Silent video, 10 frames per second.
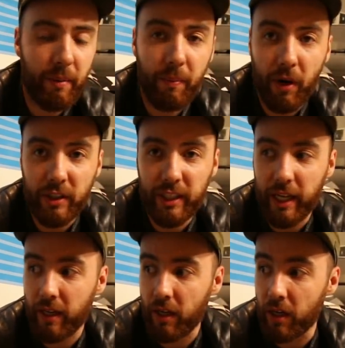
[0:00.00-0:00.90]
parts
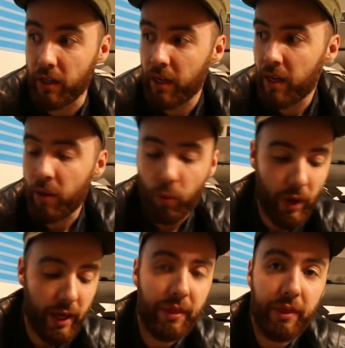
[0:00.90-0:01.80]
catalog
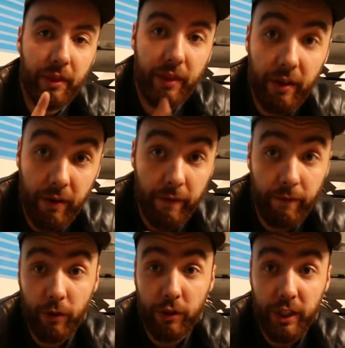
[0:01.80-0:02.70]
with the
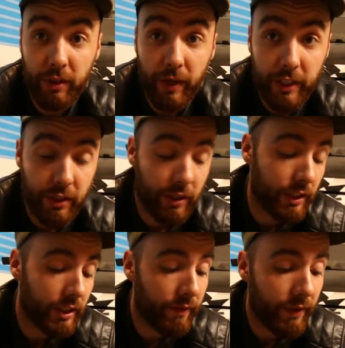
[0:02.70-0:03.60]
first generation Honda
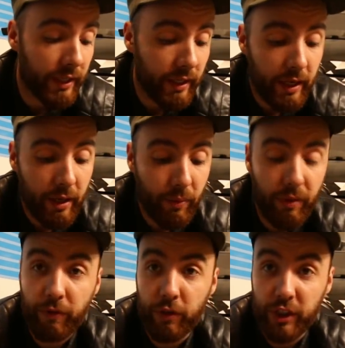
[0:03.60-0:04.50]
Civic, with
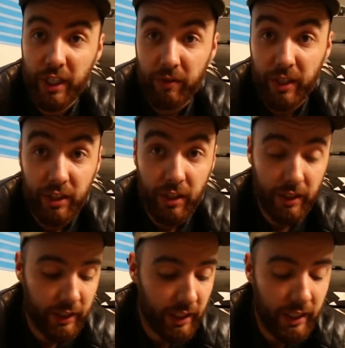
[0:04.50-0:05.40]
the first generation
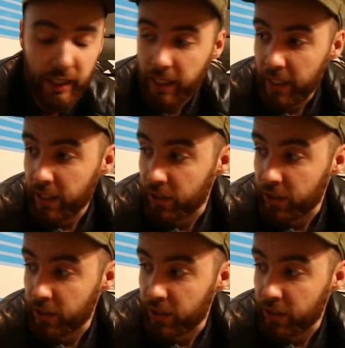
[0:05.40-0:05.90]
Honda City.